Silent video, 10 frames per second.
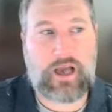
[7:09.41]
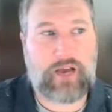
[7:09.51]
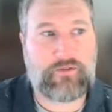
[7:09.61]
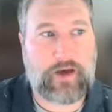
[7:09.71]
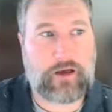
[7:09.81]

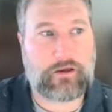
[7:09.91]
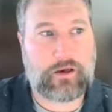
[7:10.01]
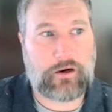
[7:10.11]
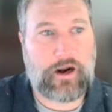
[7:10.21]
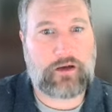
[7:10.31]
I file
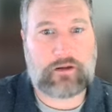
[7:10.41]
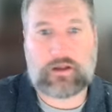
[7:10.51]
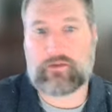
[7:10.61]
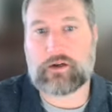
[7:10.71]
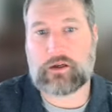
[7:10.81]
it around
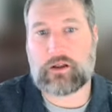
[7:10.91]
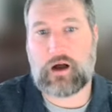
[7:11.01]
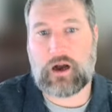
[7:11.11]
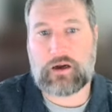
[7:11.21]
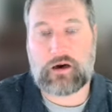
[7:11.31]
11
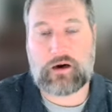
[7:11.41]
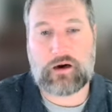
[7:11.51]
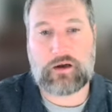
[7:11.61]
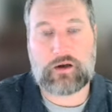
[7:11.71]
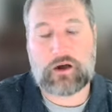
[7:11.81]
o'clock
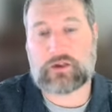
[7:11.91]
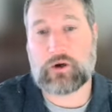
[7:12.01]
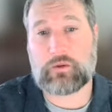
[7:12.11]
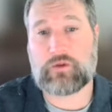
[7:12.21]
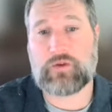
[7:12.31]
on
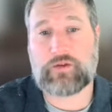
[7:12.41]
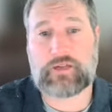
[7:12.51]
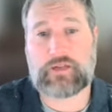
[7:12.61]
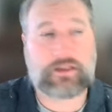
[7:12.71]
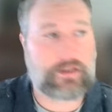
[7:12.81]
October 15th.